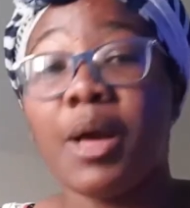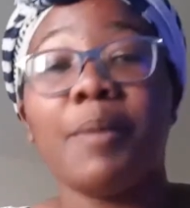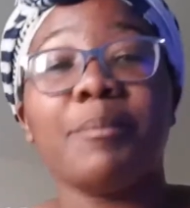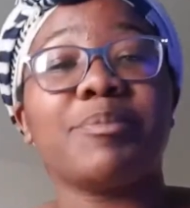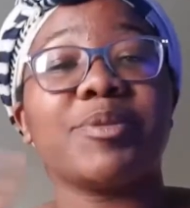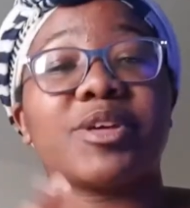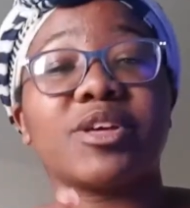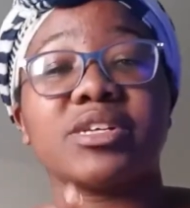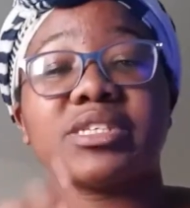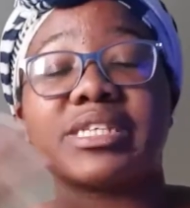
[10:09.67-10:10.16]

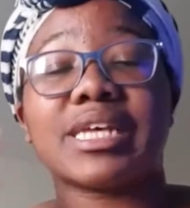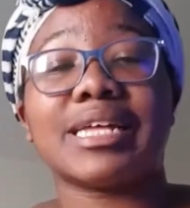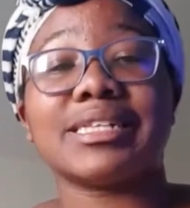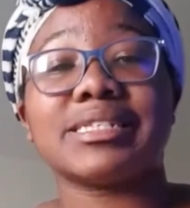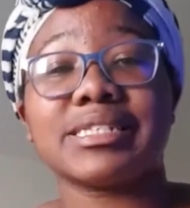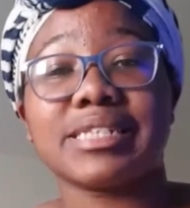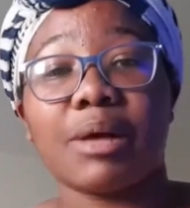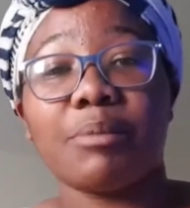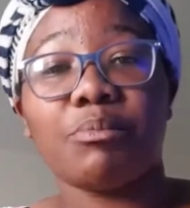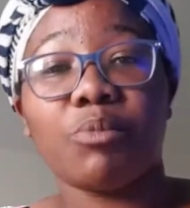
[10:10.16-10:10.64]
because at
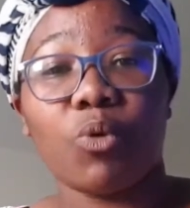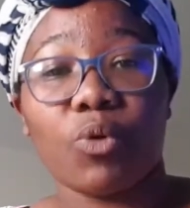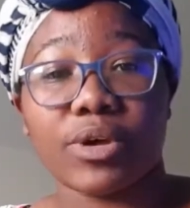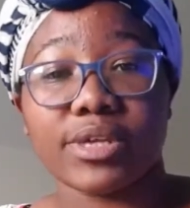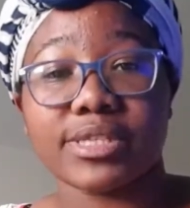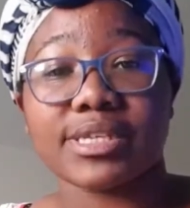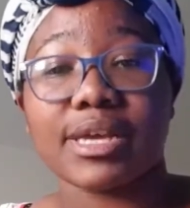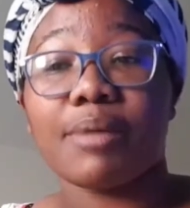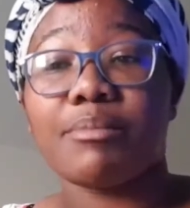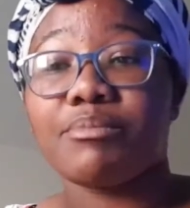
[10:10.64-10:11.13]
some
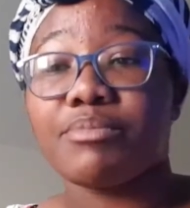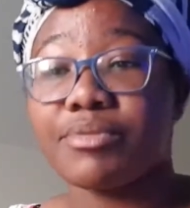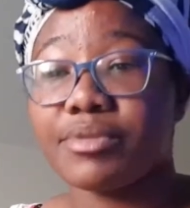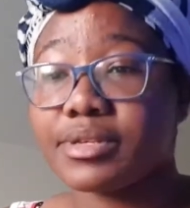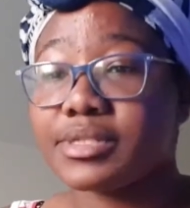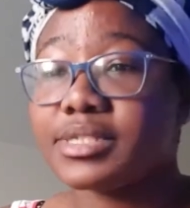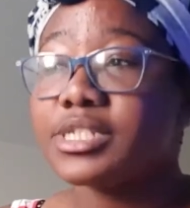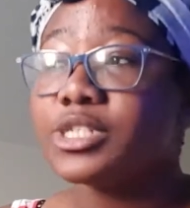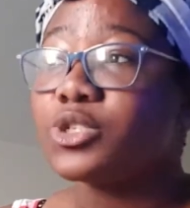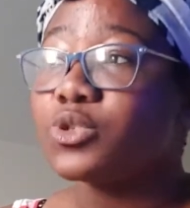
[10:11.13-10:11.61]
point I'm
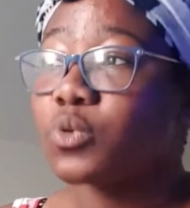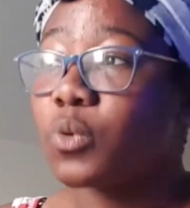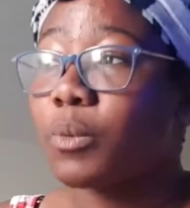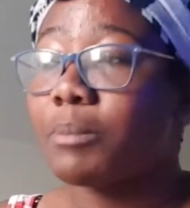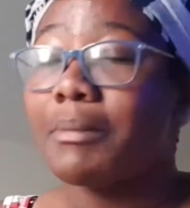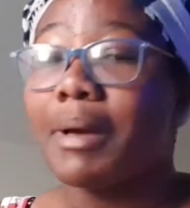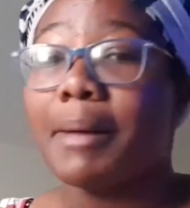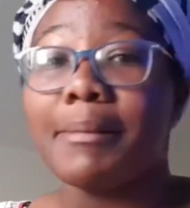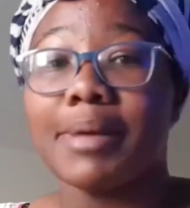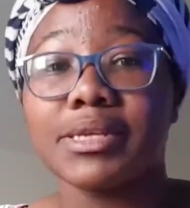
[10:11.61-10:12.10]
pretty sure
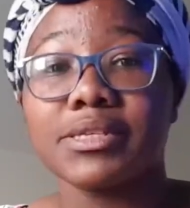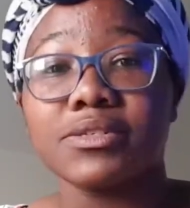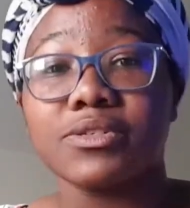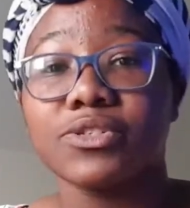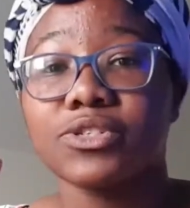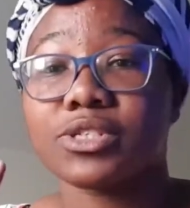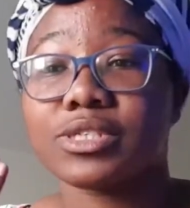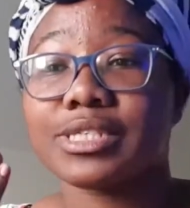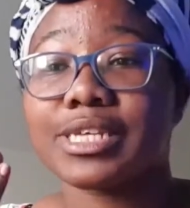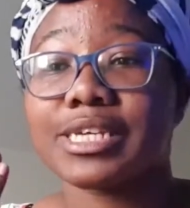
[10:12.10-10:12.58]
my
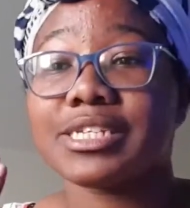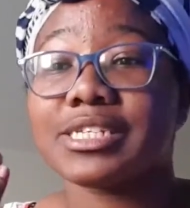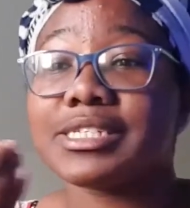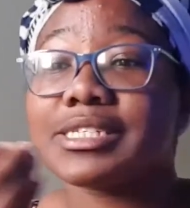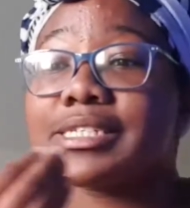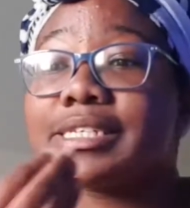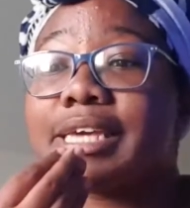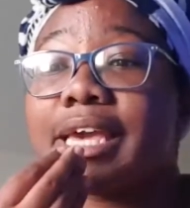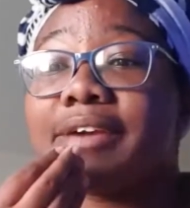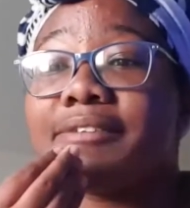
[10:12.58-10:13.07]
muscles, they
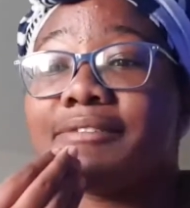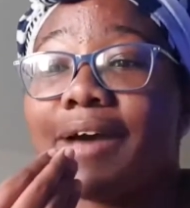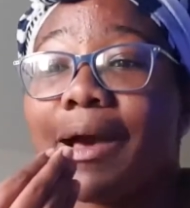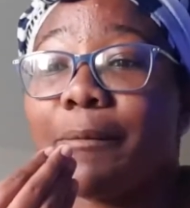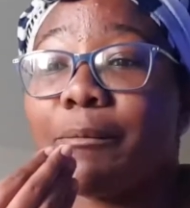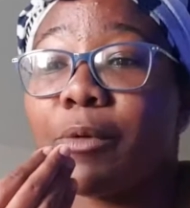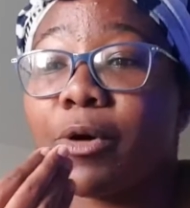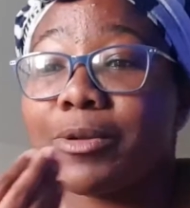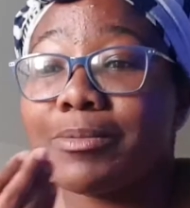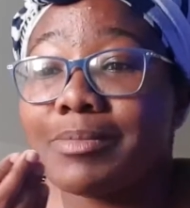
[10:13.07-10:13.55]
just gave
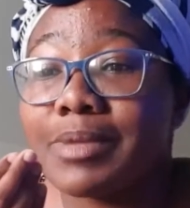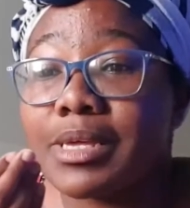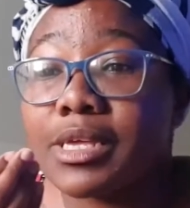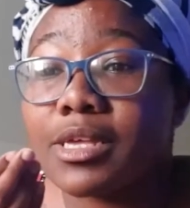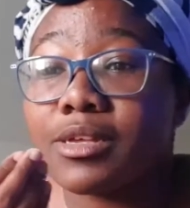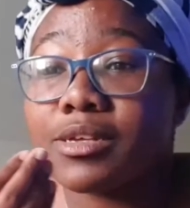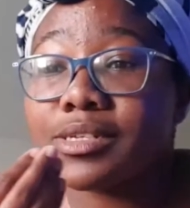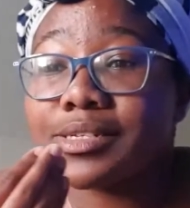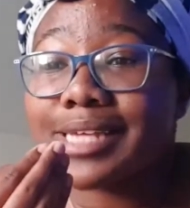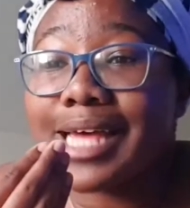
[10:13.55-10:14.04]
up on me
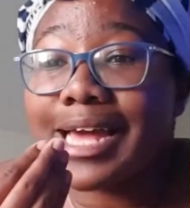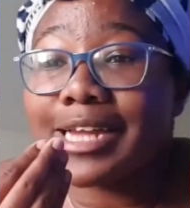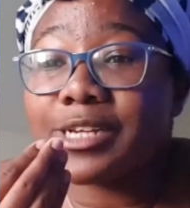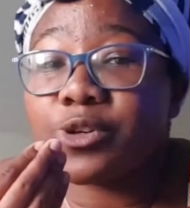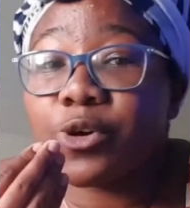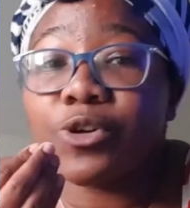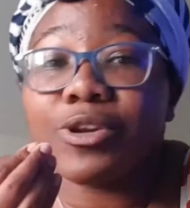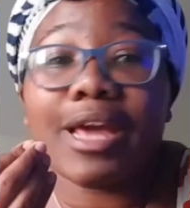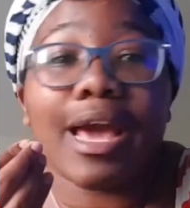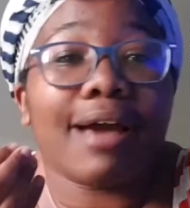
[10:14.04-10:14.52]
because I
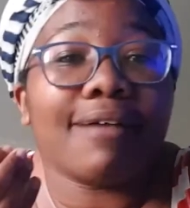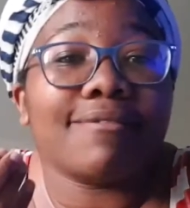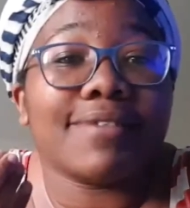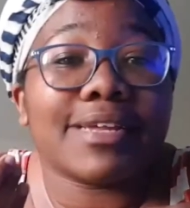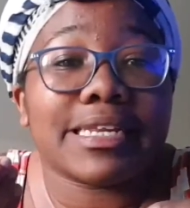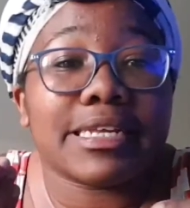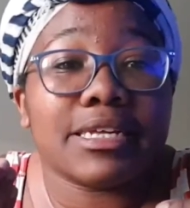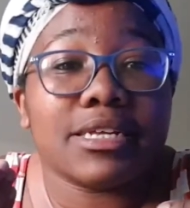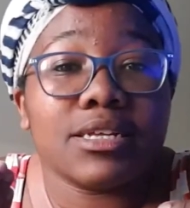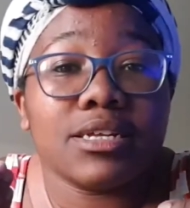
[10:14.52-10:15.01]
don't have
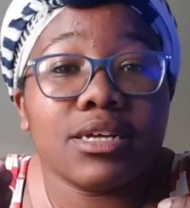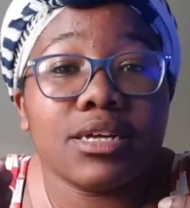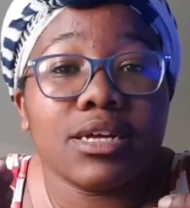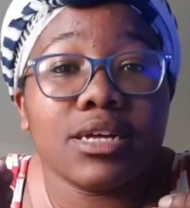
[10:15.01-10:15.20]
any.